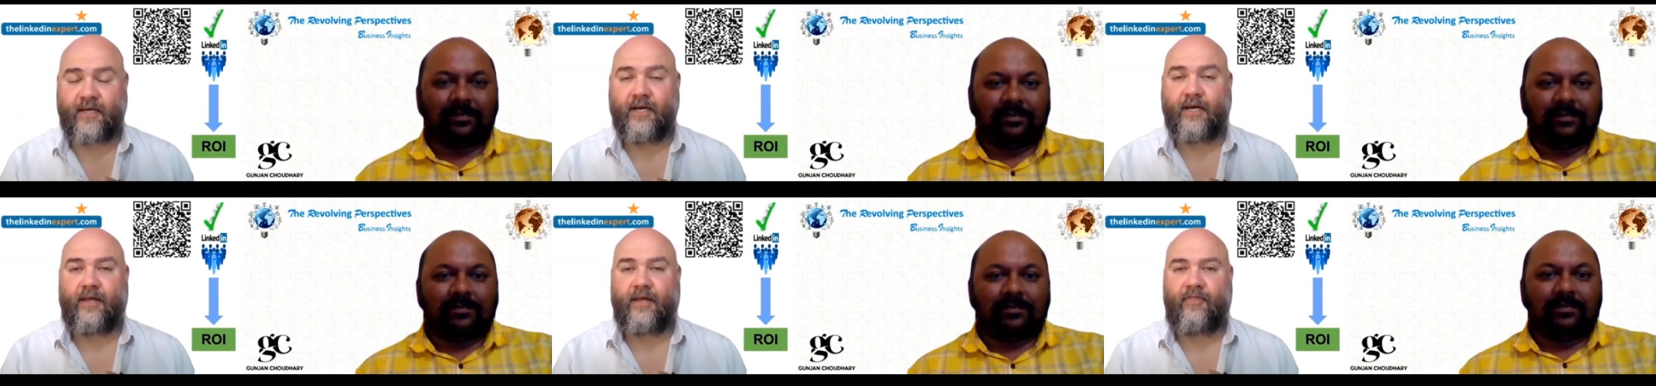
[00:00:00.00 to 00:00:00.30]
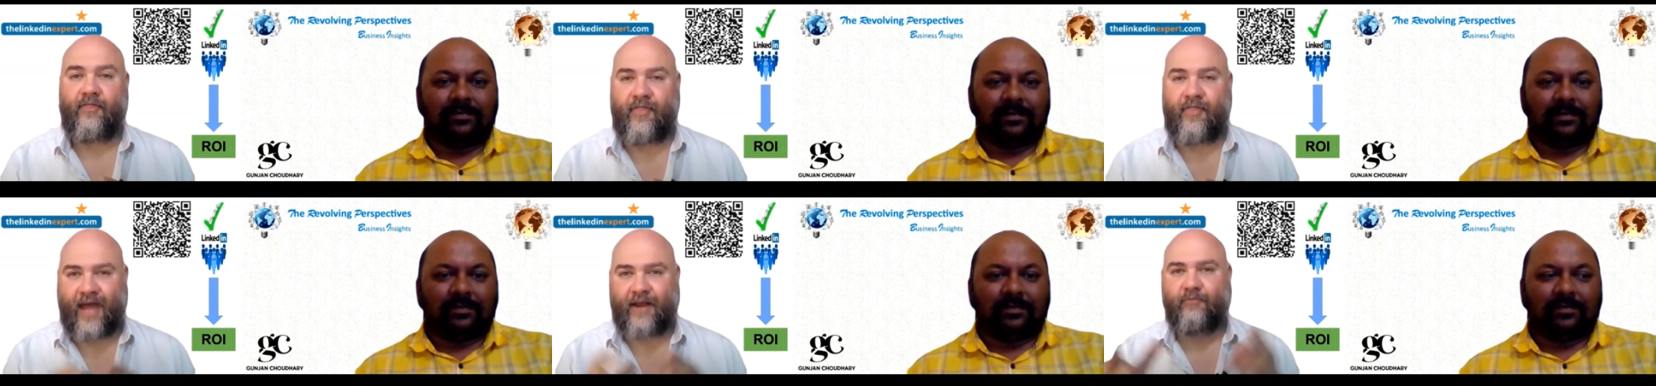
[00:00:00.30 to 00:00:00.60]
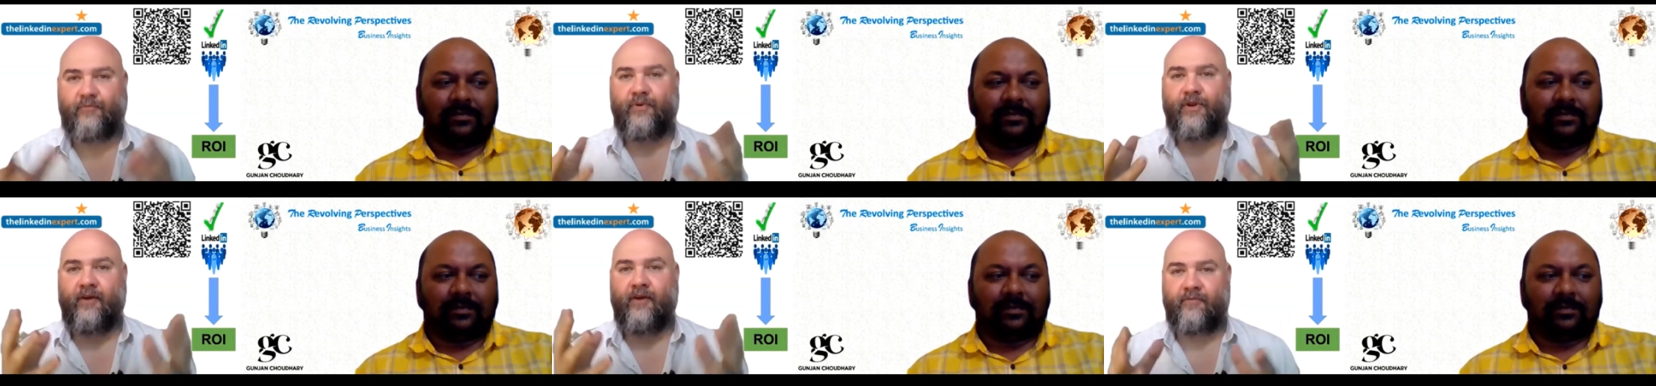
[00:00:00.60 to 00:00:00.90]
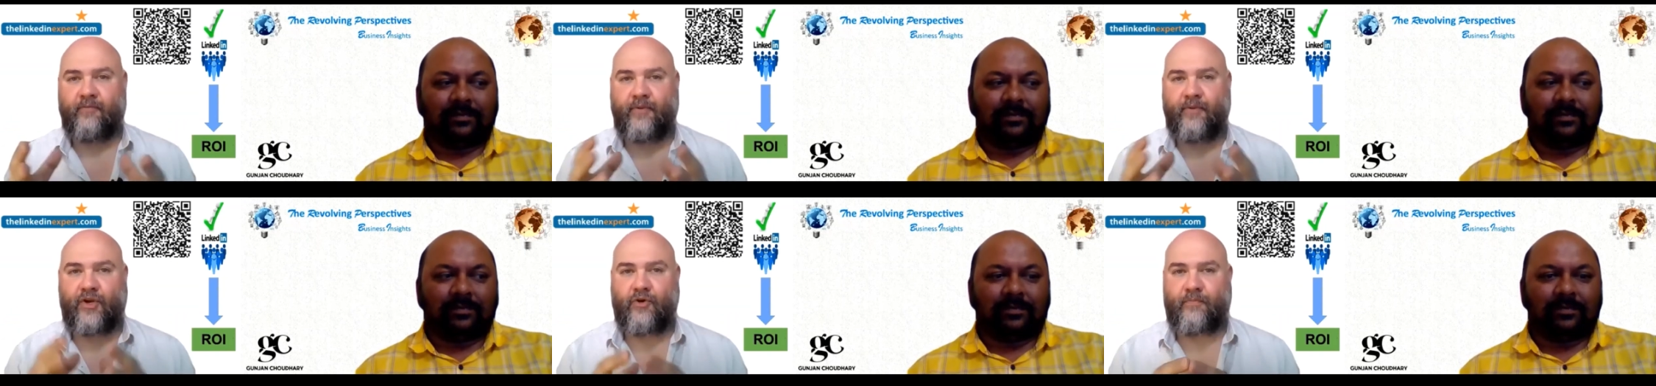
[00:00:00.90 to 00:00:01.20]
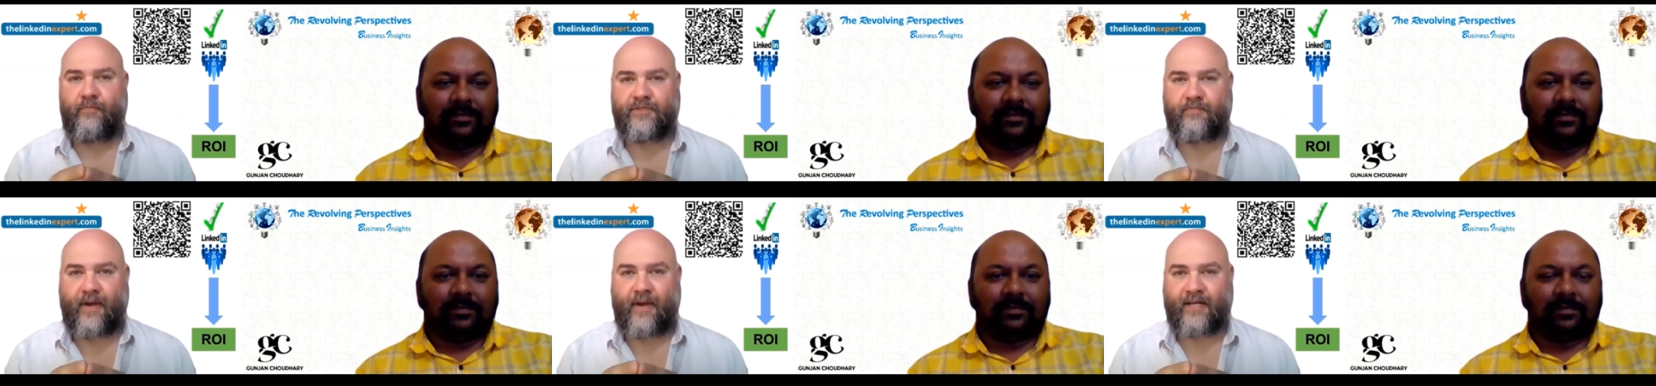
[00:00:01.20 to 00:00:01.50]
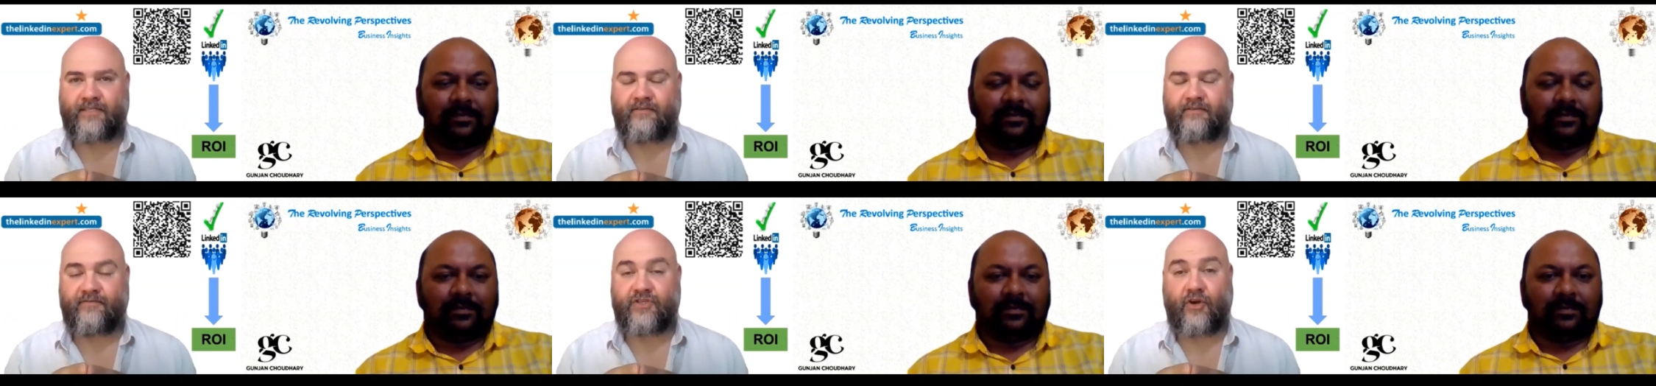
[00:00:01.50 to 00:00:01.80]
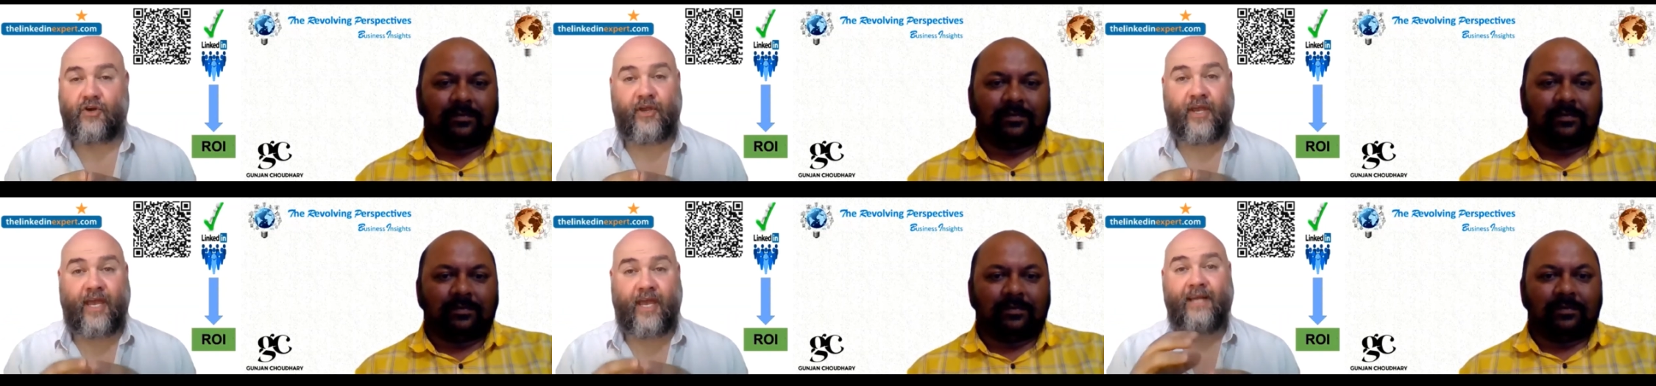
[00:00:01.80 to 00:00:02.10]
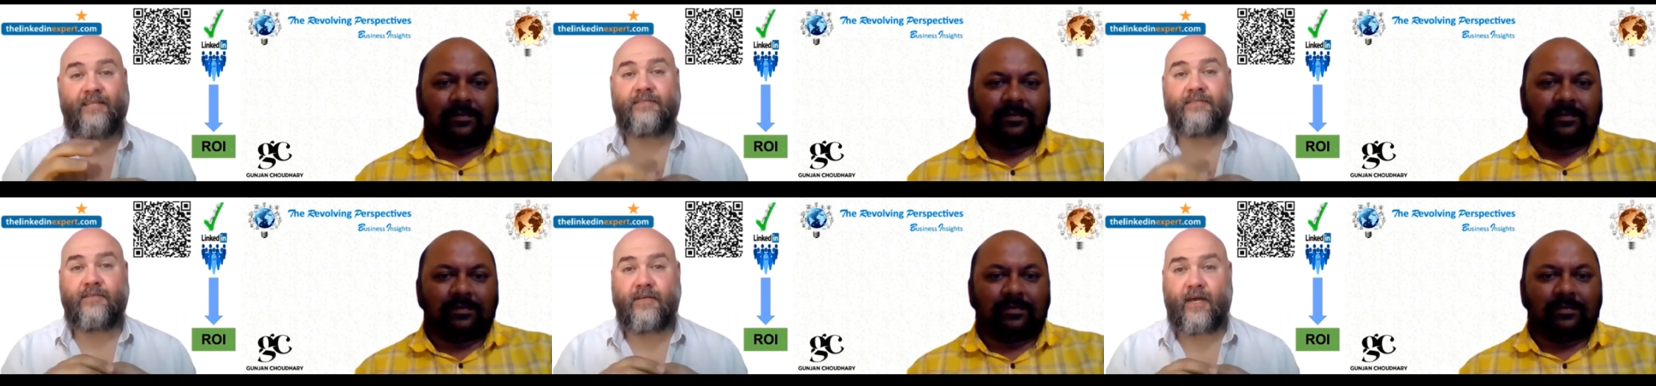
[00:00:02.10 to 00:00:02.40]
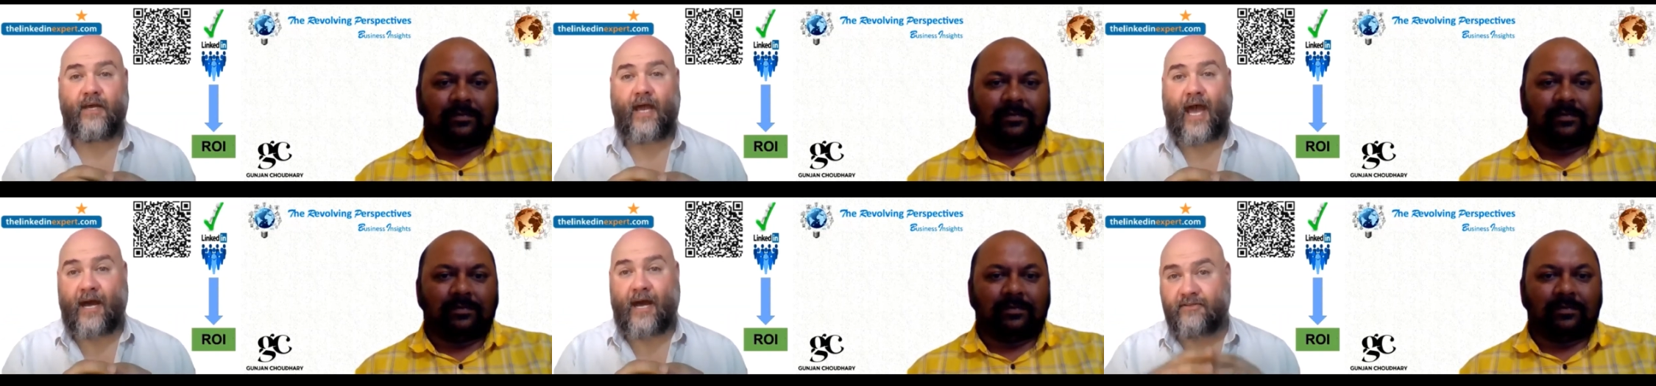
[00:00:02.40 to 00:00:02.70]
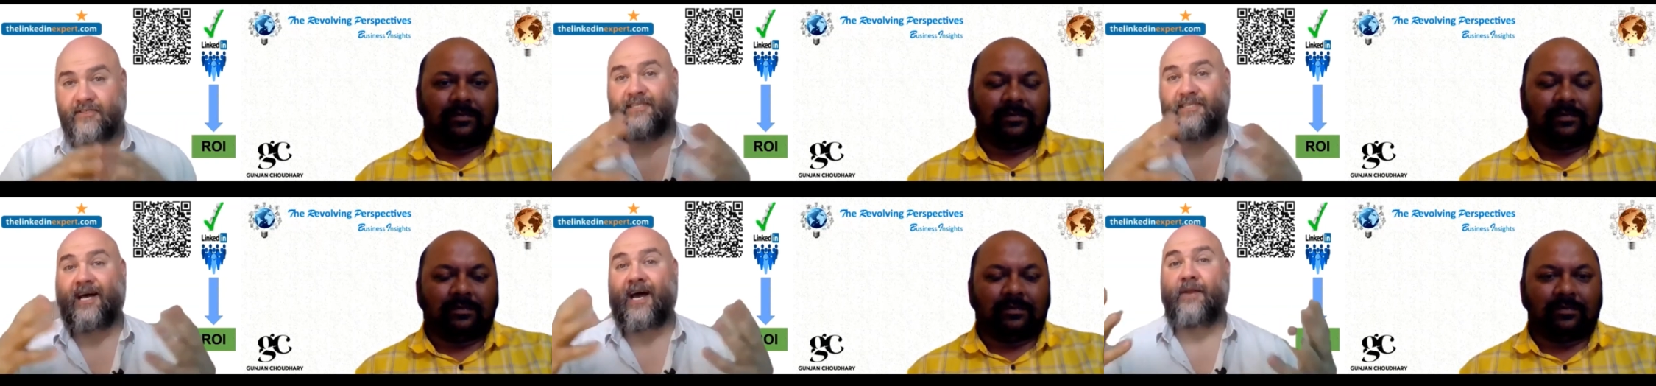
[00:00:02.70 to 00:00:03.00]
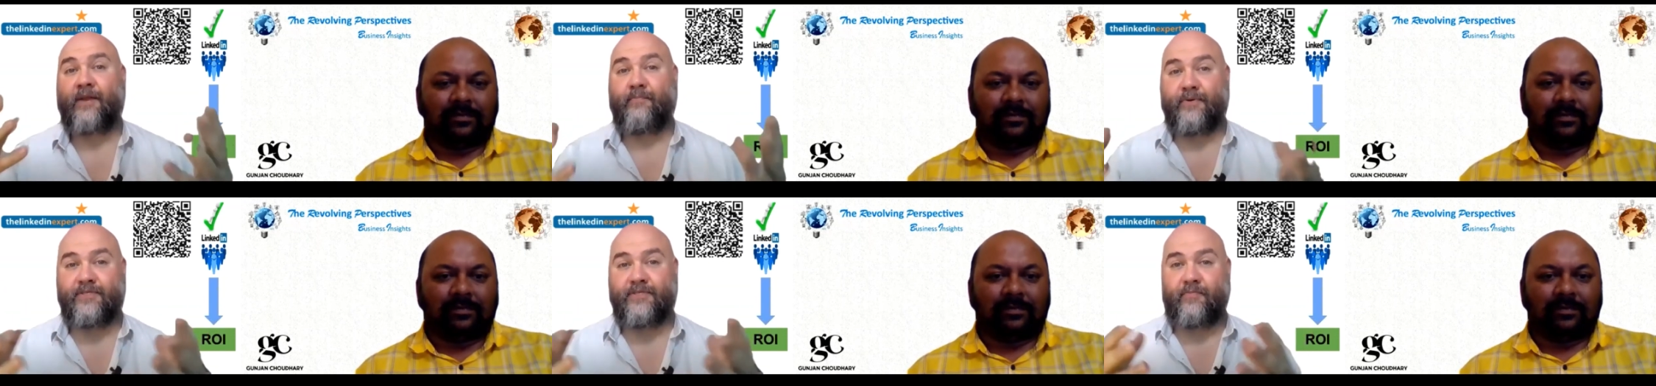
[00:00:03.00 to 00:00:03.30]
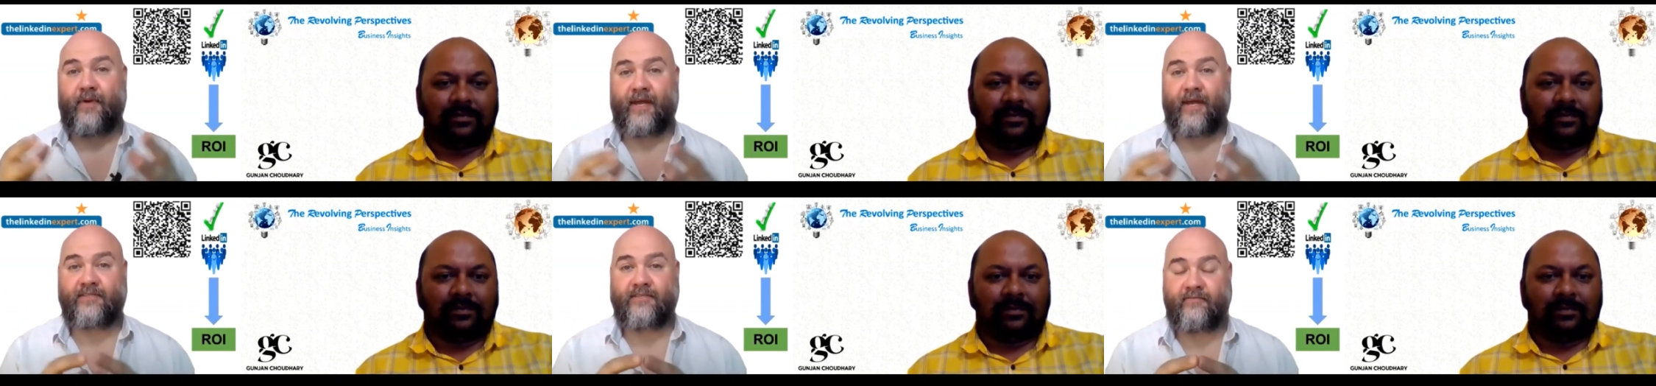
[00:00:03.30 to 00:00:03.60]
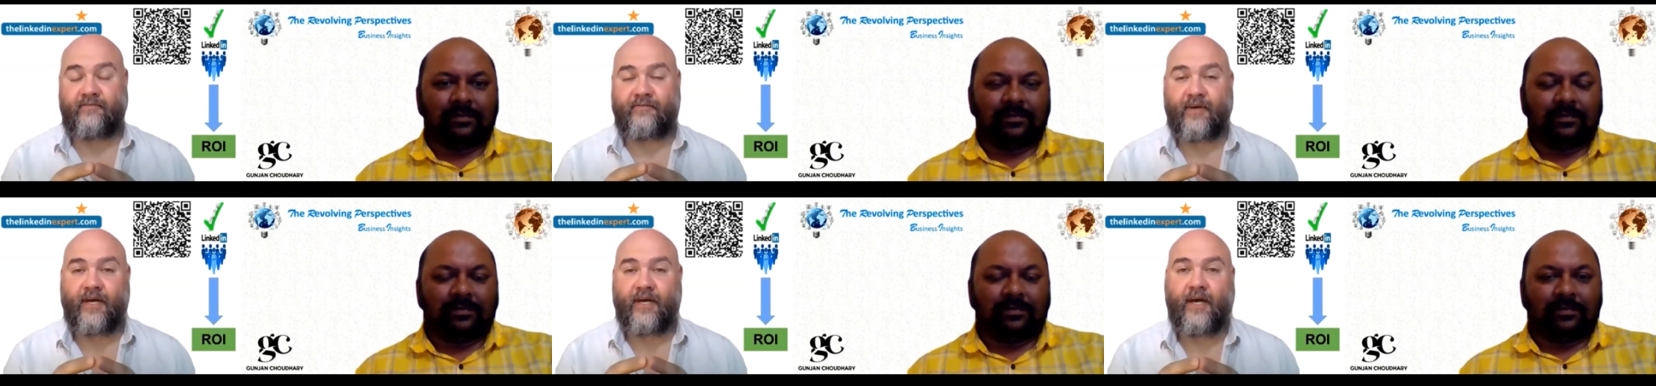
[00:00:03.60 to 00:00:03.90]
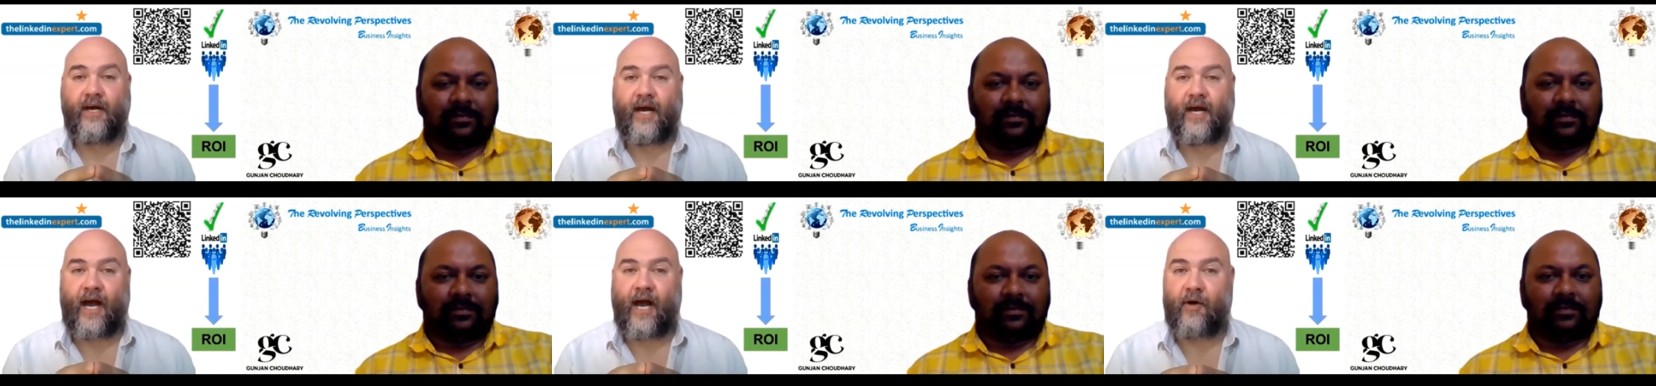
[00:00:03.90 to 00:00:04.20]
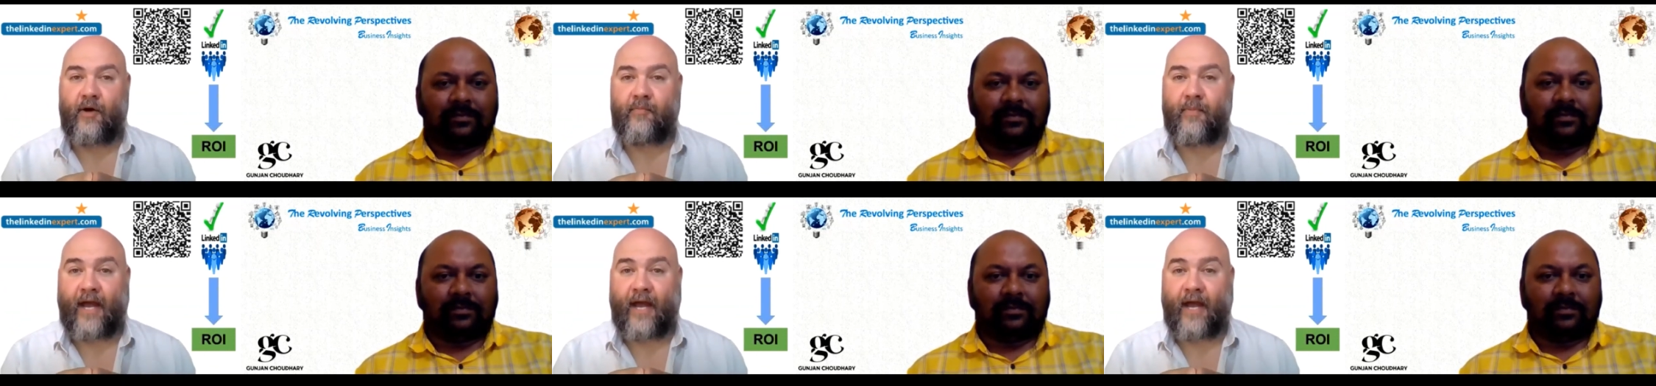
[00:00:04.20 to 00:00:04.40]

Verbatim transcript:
Speaker 1: that would give them a new perspective. So get outside perspective um,